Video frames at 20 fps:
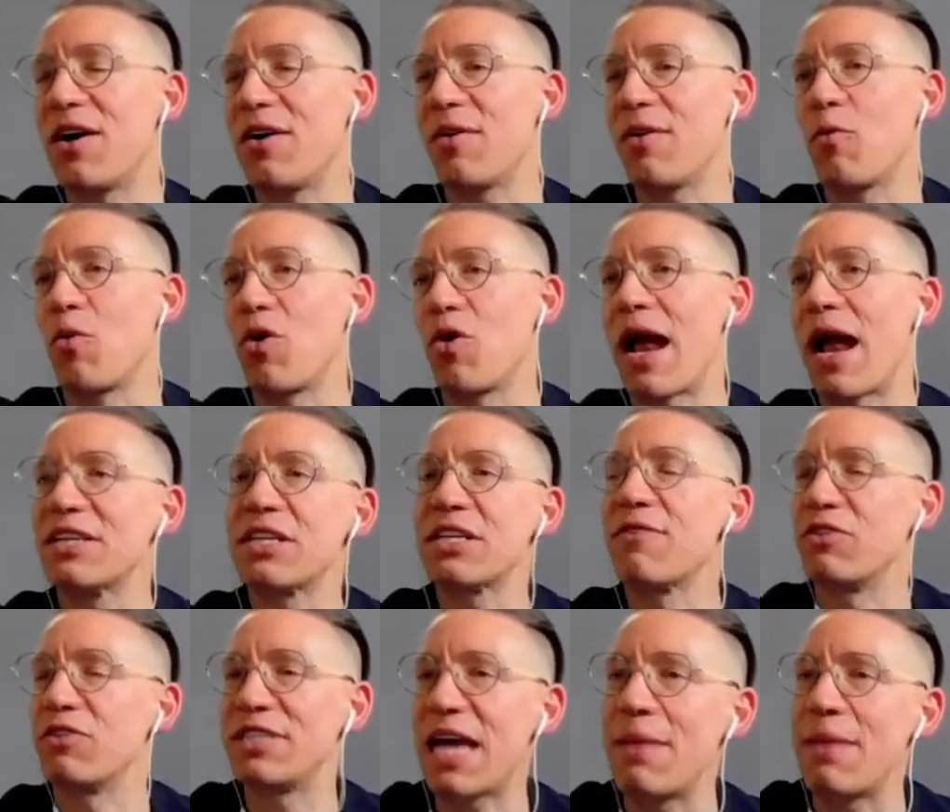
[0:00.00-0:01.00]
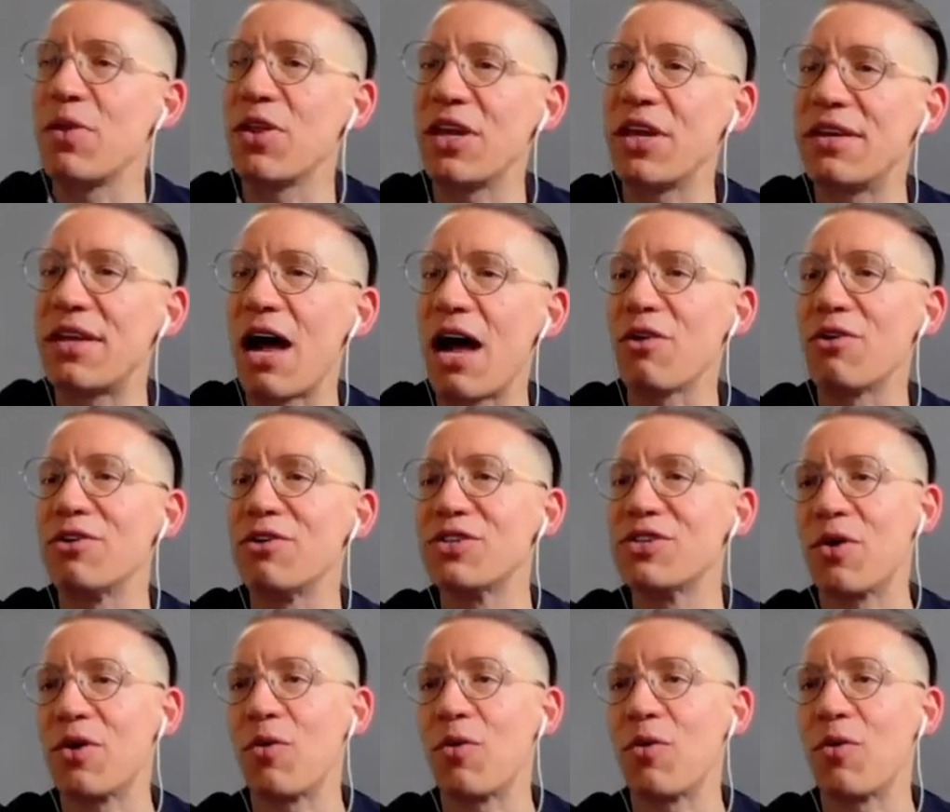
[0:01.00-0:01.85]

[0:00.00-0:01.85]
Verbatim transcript: we're asking for $10 million uh,